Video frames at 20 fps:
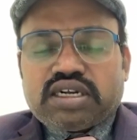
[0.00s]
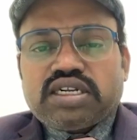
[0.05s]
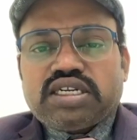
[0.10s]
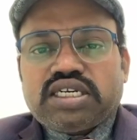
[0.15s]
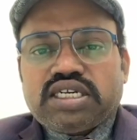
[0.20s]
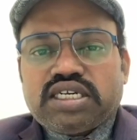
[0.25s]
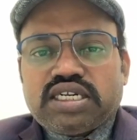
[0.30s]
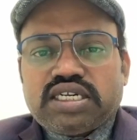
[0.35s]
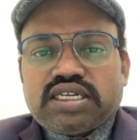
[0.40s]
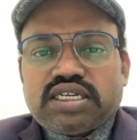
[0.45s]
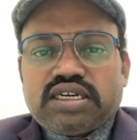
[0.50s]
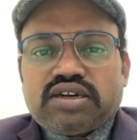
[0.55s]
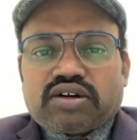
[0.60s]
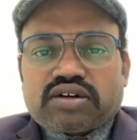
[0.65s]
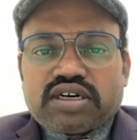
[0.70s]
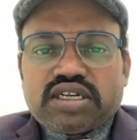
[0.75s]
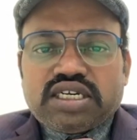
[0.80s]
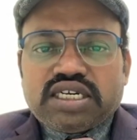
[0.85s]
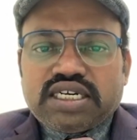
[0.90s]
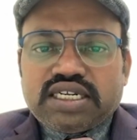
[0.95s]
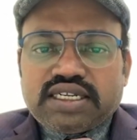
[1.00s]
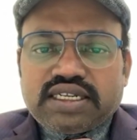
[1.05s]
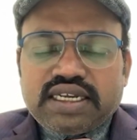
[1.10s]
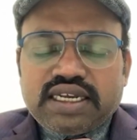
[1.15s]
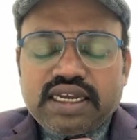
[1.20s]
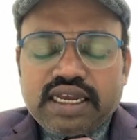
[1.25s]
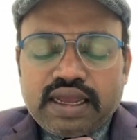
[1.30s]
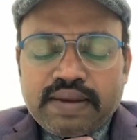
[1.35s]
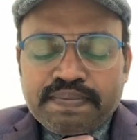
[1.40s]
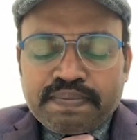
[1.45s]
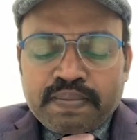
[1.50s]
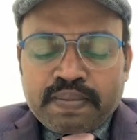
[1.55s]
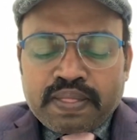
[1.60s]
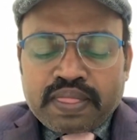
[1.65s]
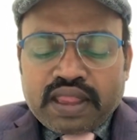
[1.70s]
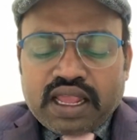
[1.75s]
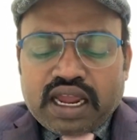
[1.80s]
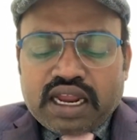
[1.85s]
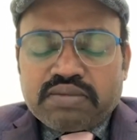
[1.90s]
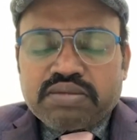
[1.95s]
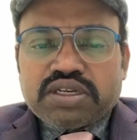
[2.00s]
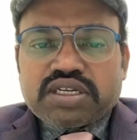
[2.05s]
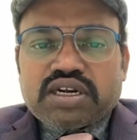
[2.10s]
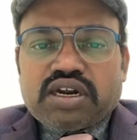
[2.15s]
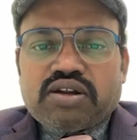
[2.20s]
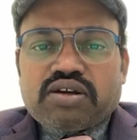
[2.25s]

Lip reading: GD Singh and Mr.